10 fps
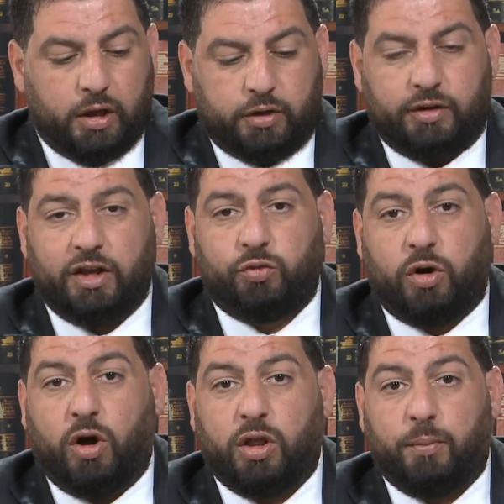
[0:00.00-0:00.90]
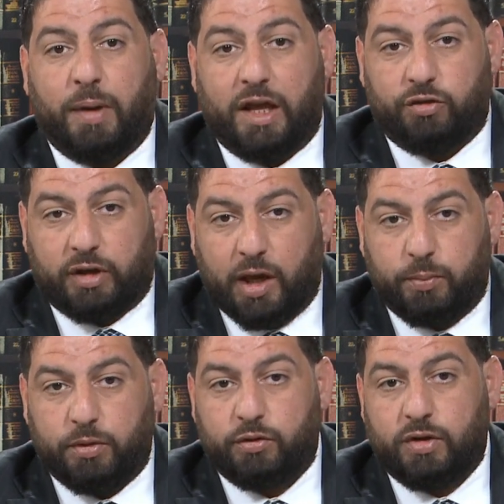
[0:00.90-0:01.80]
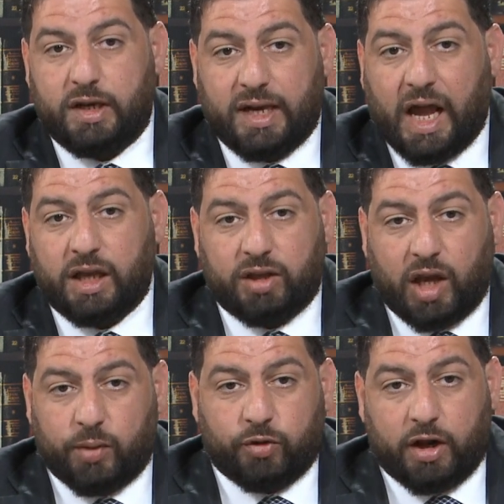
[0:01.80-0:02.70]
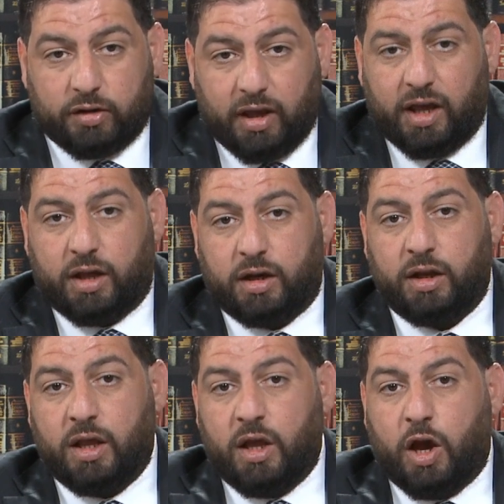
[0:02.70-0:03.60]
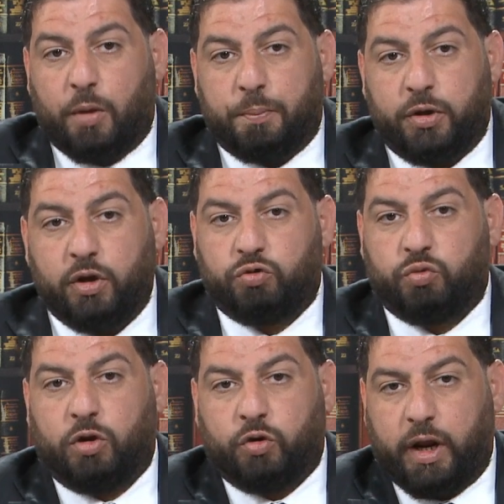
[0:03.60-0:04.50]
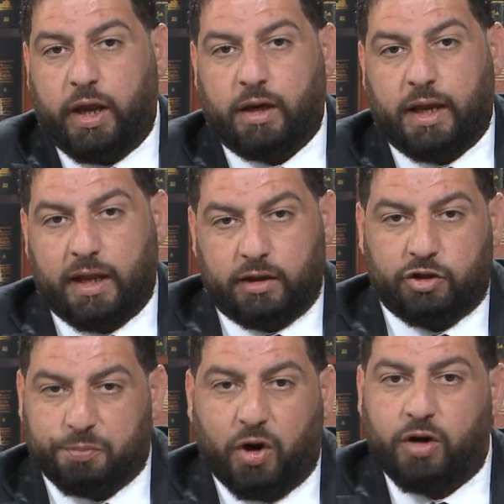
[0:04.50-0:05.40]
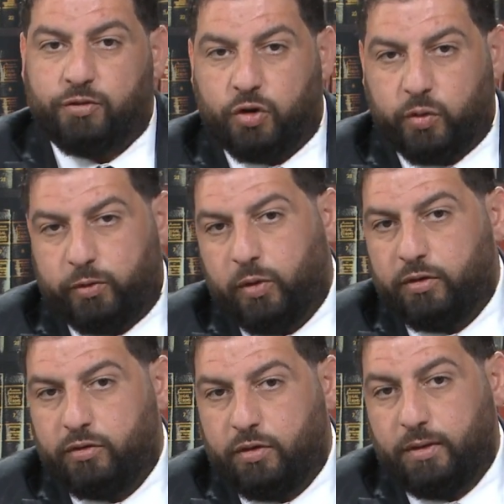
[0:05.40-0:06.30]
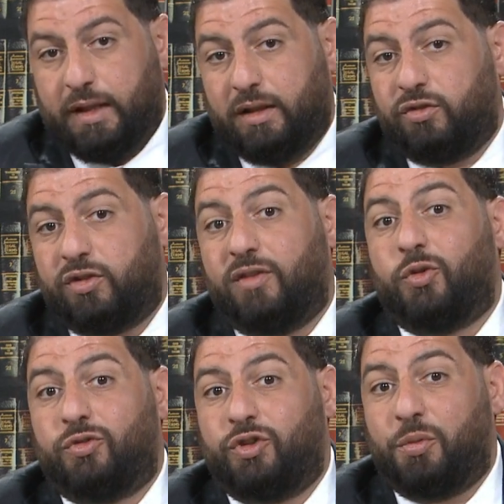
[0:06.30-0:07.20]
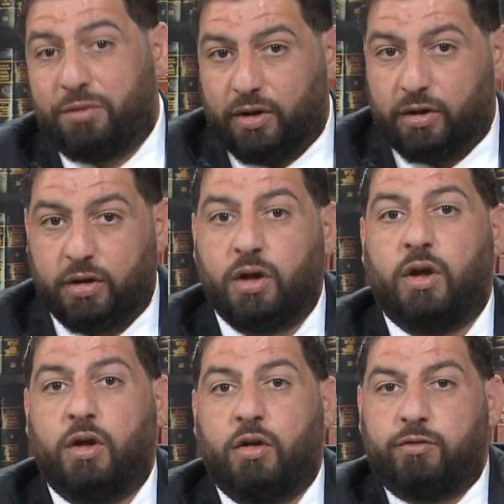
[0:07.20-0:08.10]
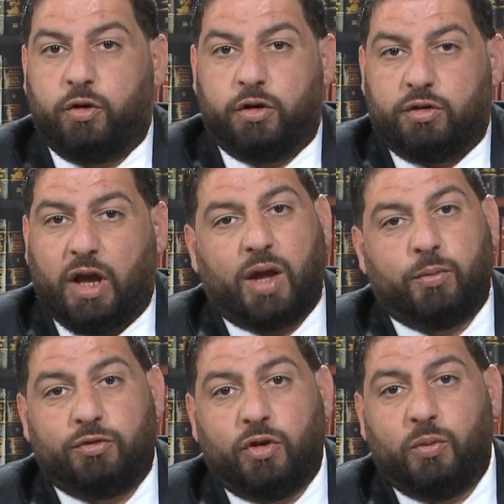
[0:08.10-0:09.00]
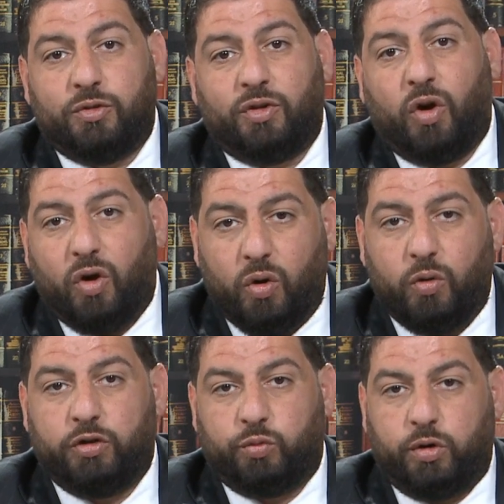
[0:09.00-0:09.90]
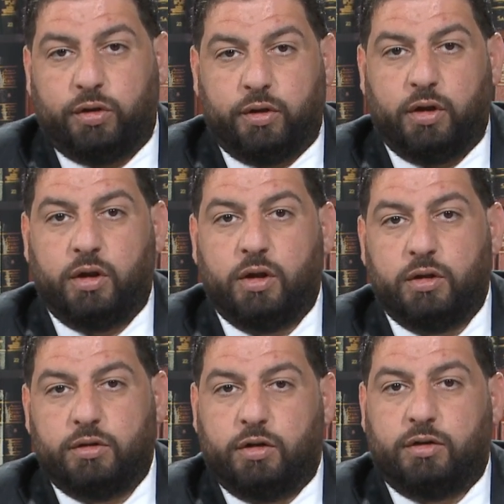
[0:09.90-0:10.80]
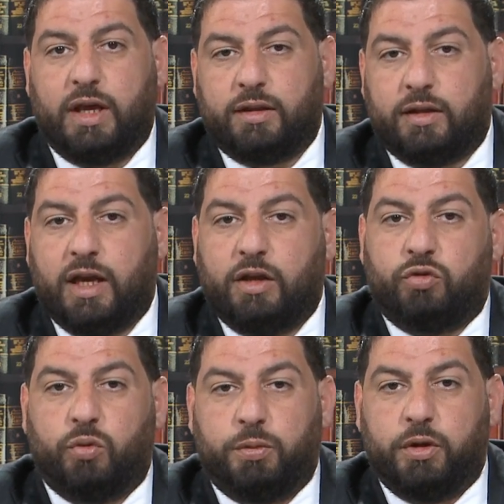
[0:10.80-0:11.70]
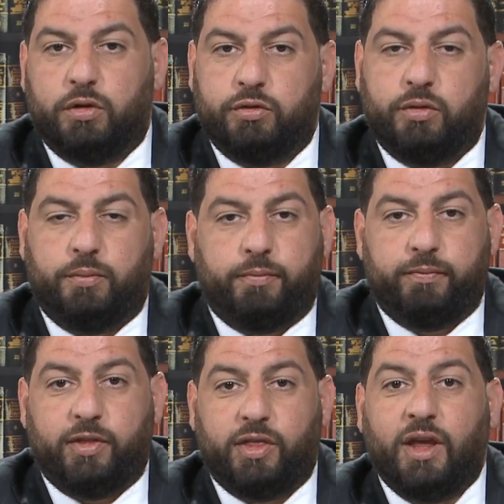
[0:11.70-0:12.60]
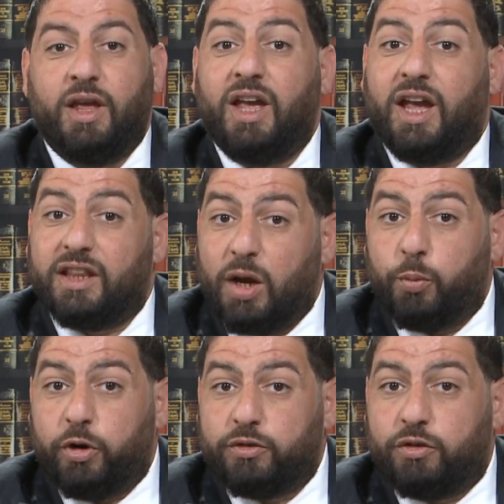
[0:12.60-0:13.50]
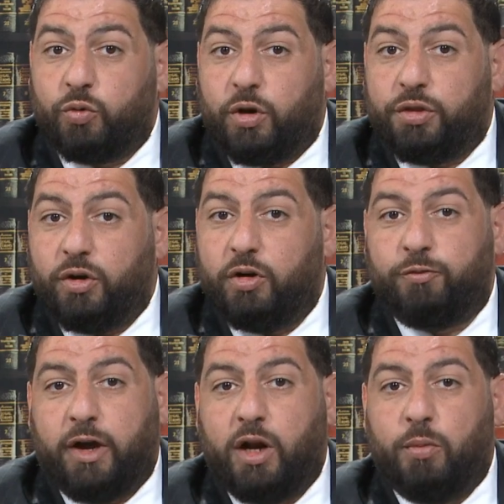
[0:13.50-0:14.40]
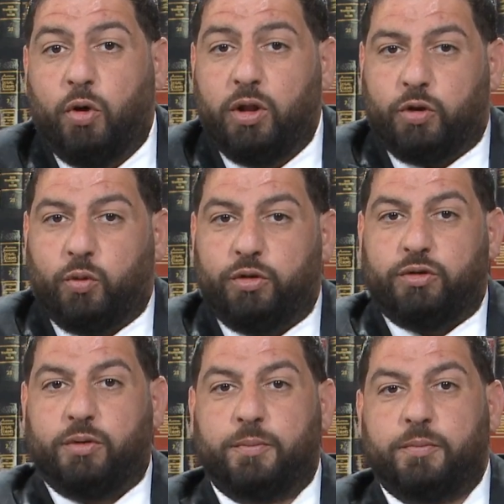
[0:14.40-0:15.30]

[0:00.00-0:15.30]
because that's where all the magic happens. 9 times out of 10, appeals will grant at least part of your request. They'll at least give you something for your time. It's almost always worth it to take the case to appeals. And that brings us to our third and final polling question.